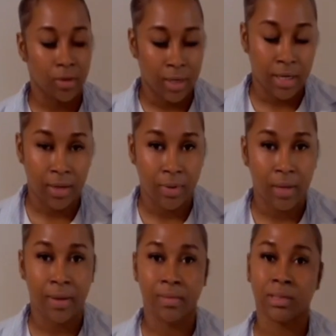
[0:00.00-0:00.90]
going anywhere,
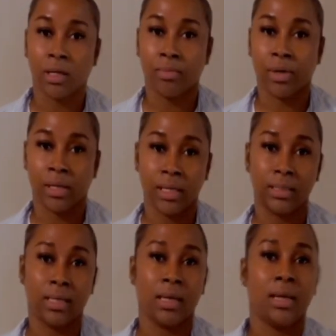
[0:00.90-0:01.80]
but I'm just gonna bring this
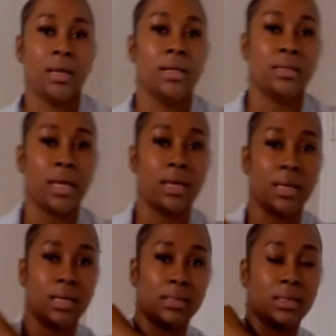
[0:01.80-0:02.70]
like
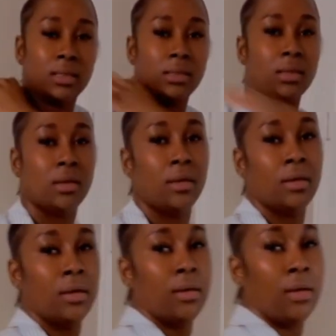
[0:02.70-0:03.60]
easels.
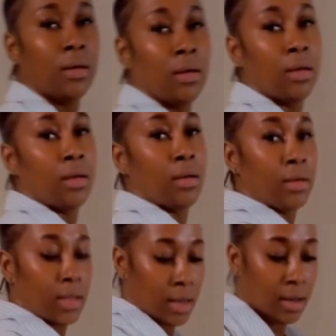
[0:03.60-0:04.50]

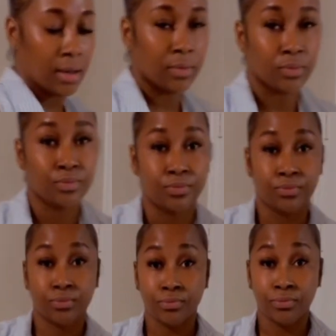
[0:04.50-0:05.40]
Yeah.
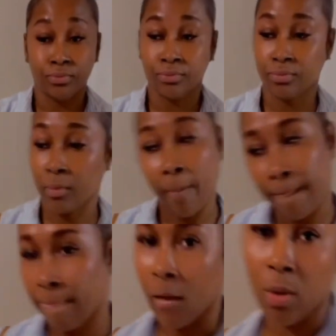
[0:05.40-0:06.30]
Mm hmm
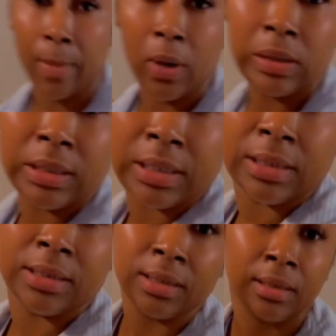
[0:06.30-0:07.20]
What about it?
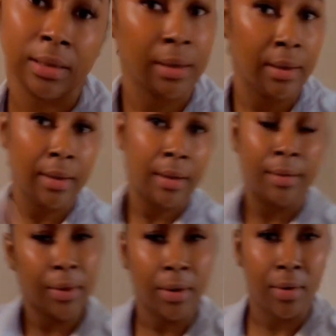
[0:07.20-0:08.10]

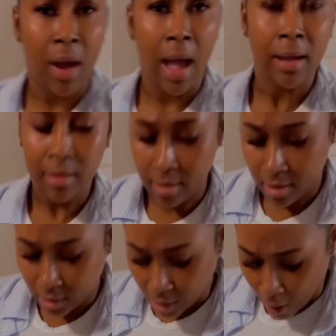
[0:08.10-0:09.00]
Nothing wrong.
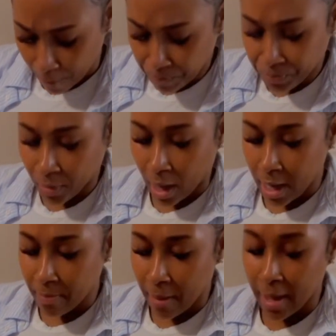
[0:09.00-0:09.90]
So
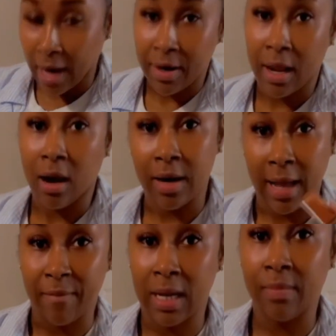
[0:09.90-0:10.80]
in my bag already, I already
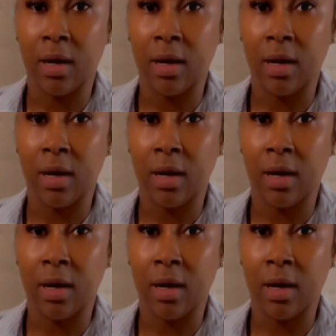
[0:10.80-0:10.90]
have my lip